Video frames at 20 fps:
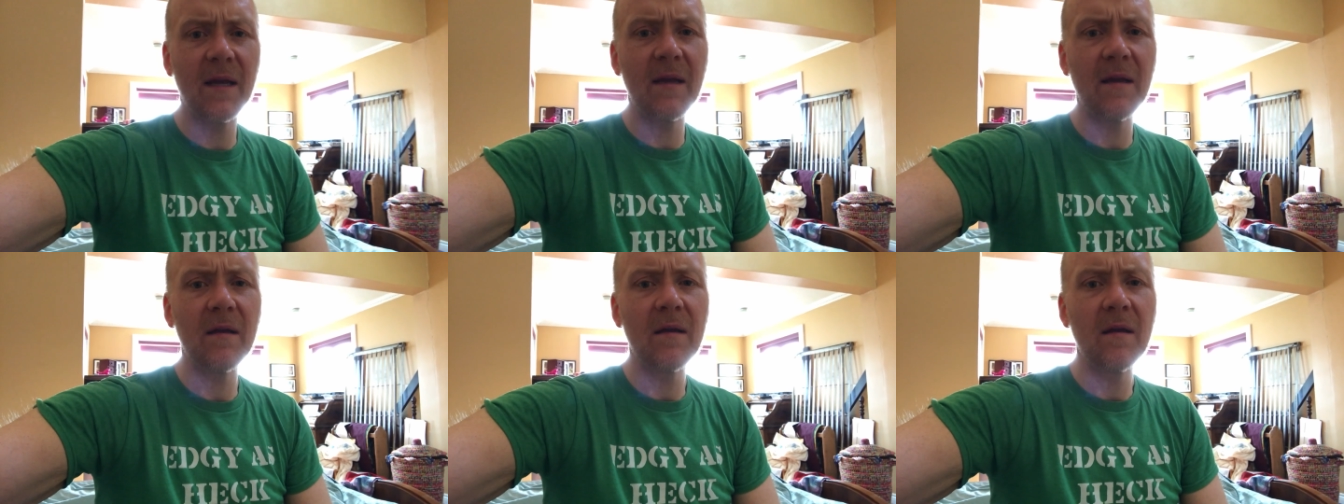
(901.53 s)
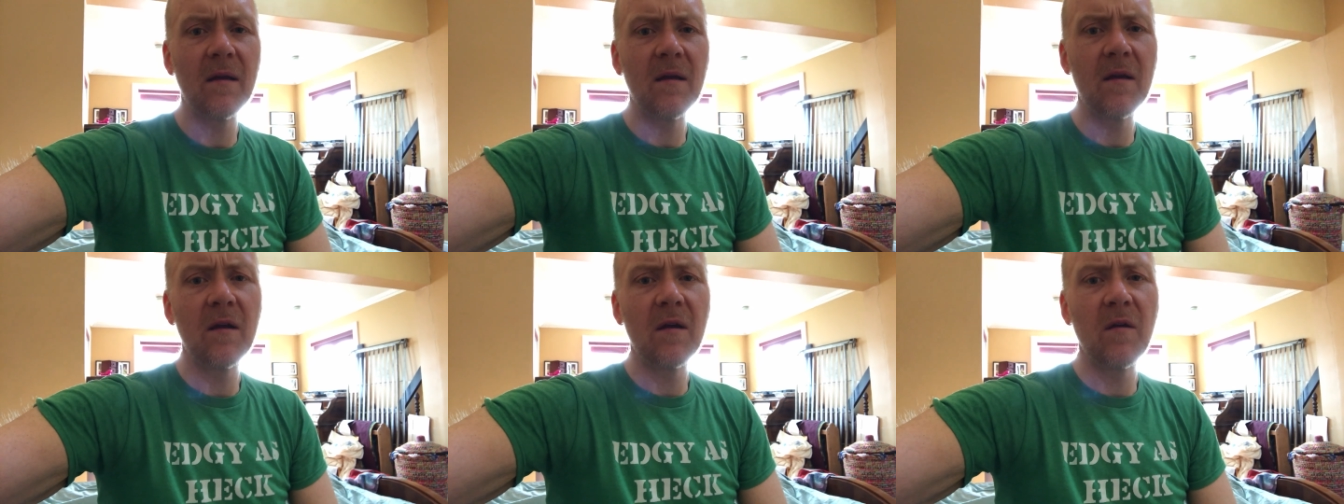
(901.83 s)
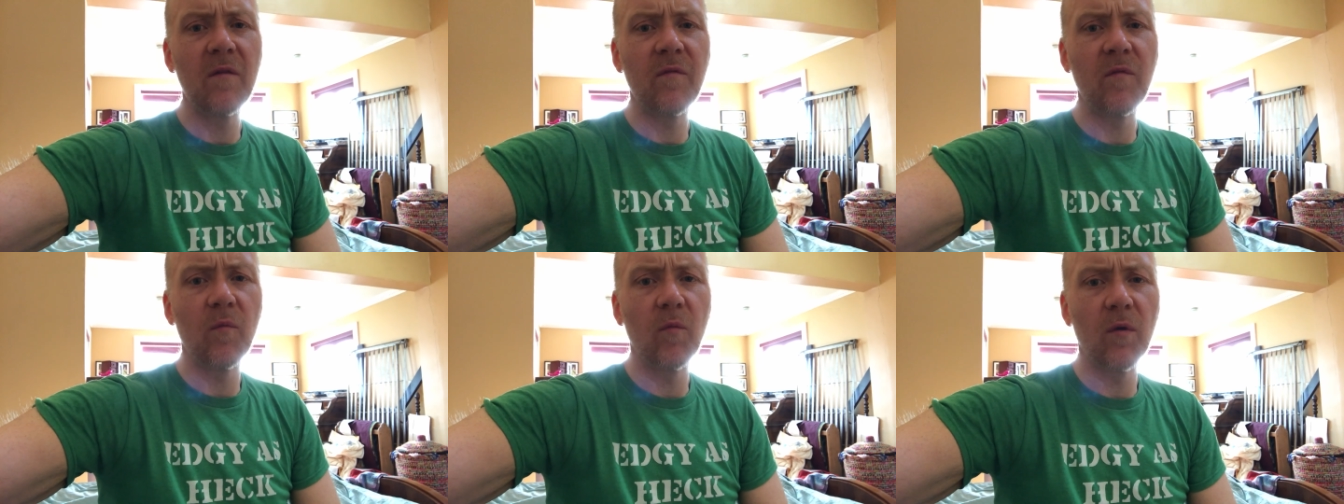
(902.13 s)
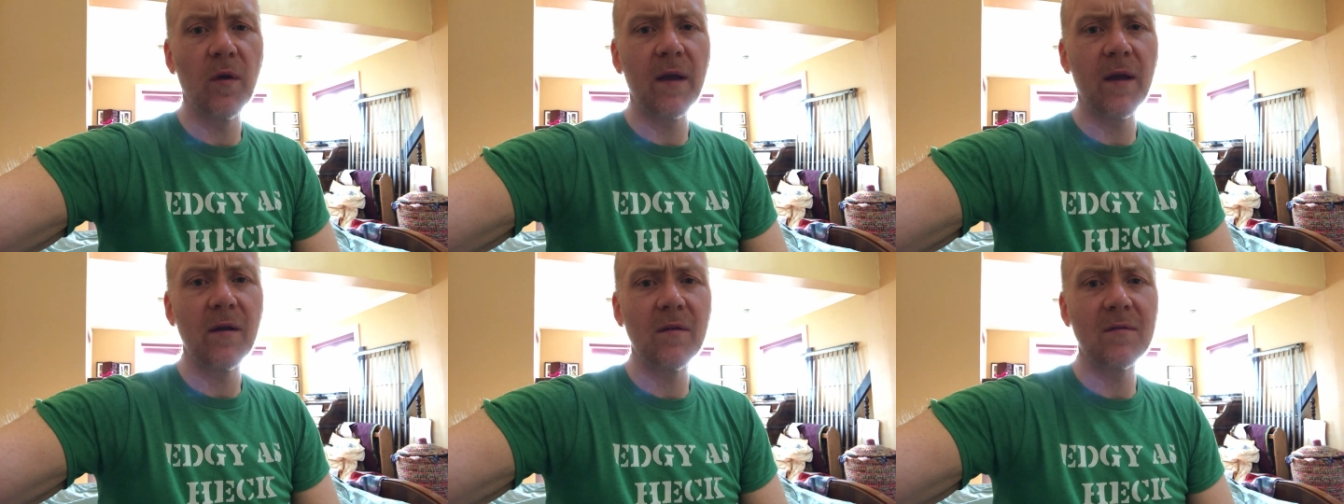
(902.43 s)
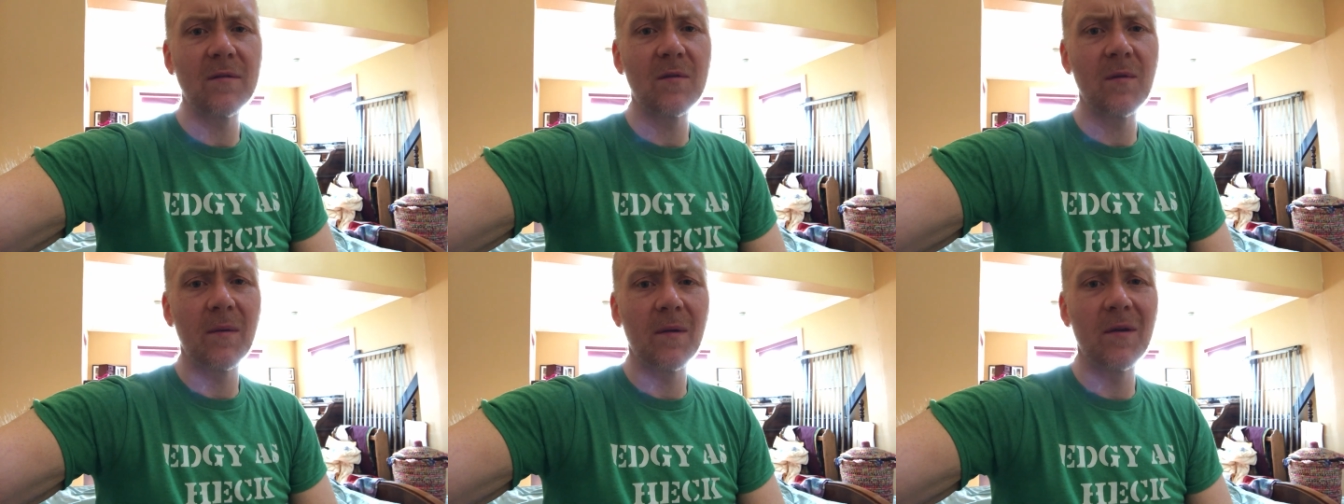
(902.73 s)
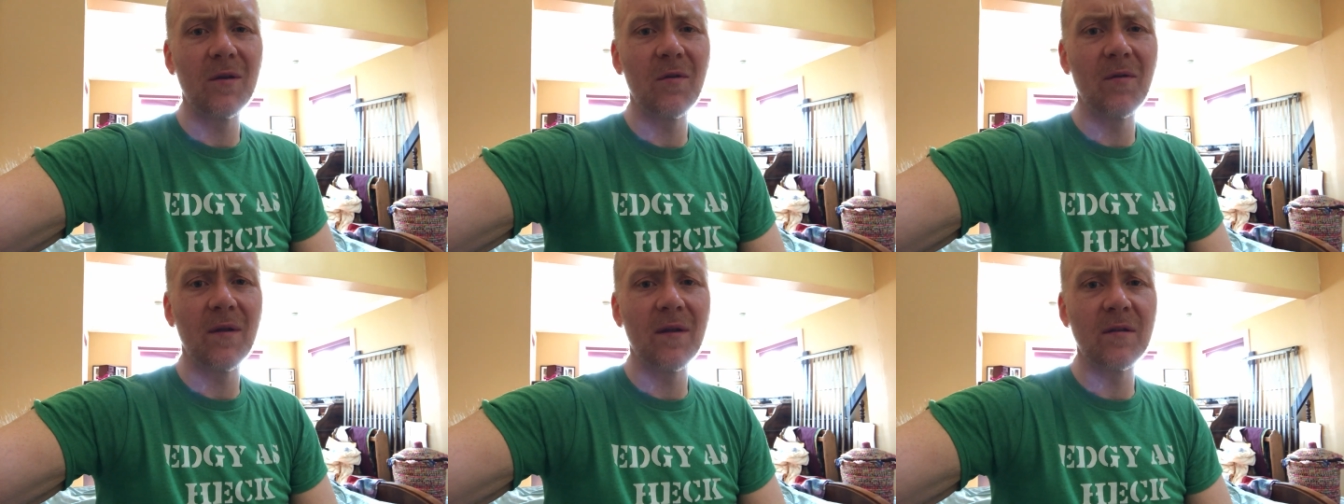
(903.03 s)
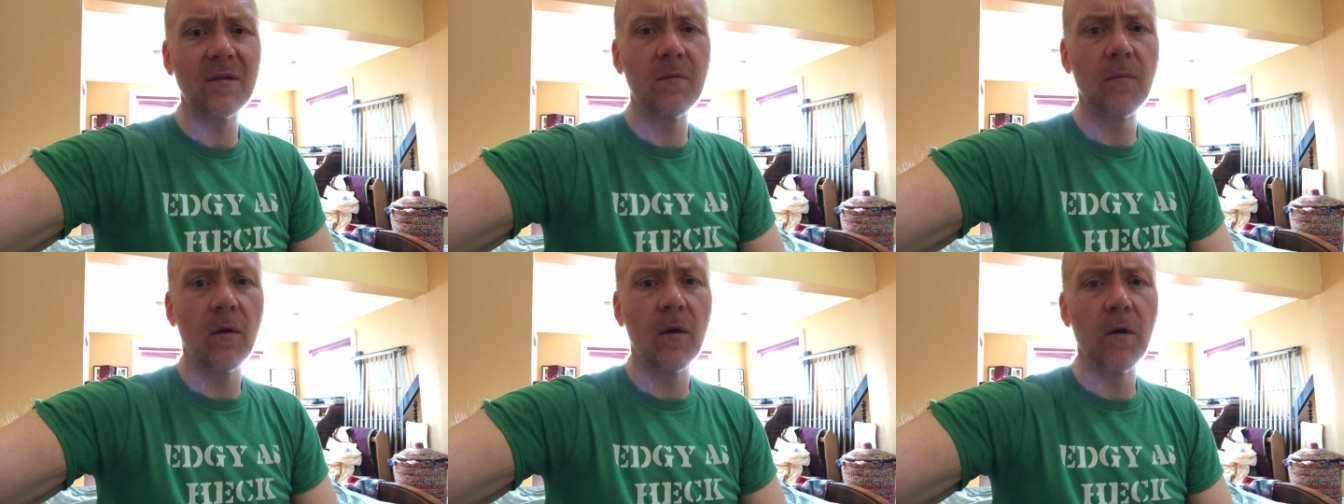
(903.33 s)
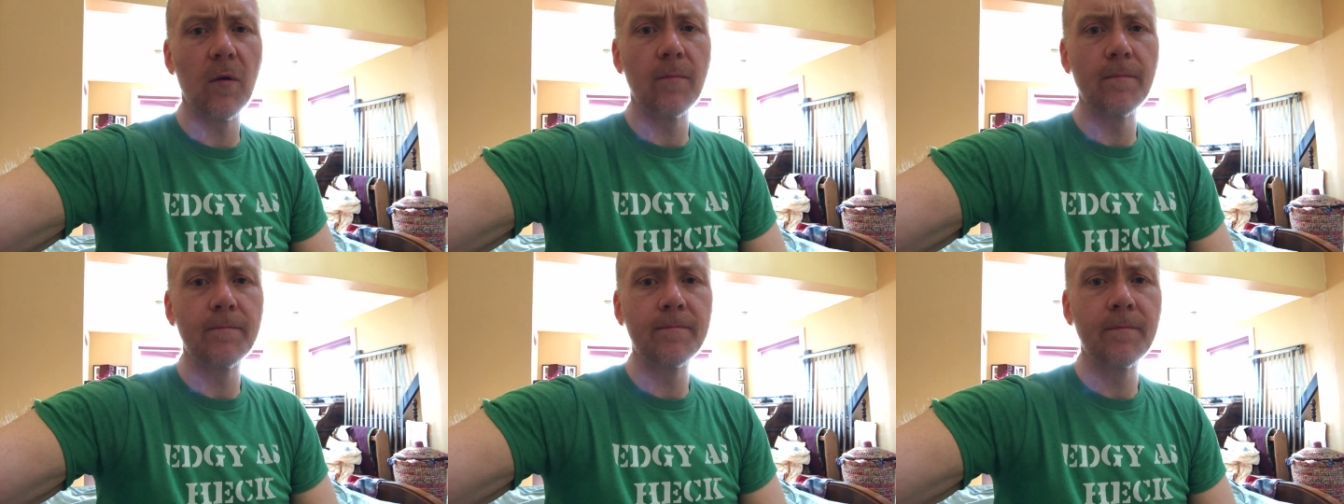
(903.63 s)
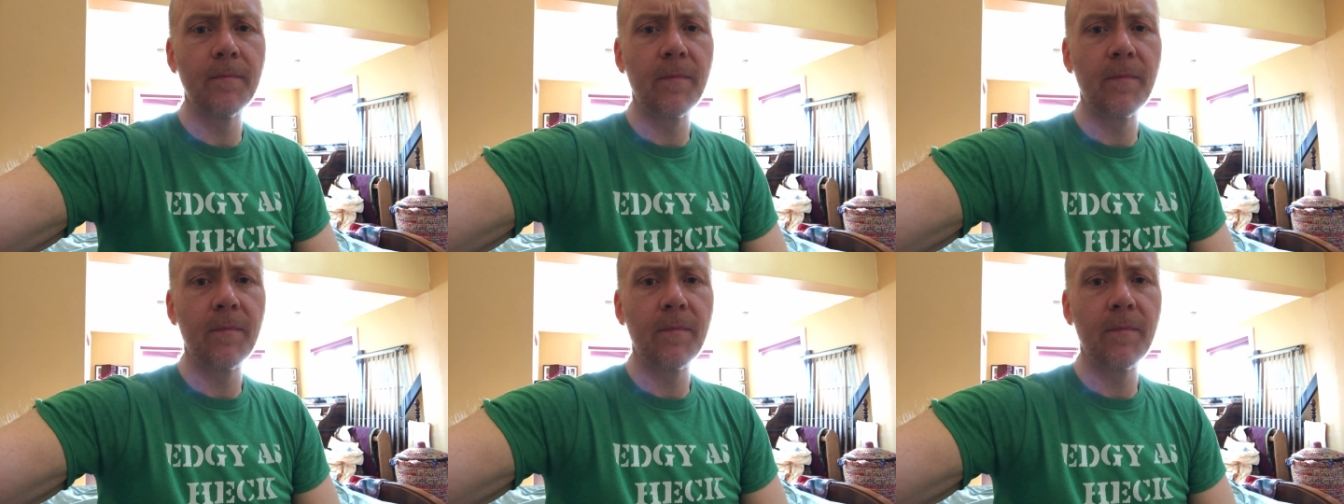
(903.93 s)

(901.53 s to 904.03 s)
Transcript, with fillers: day from workout, so I'm gonna do that tomorrow.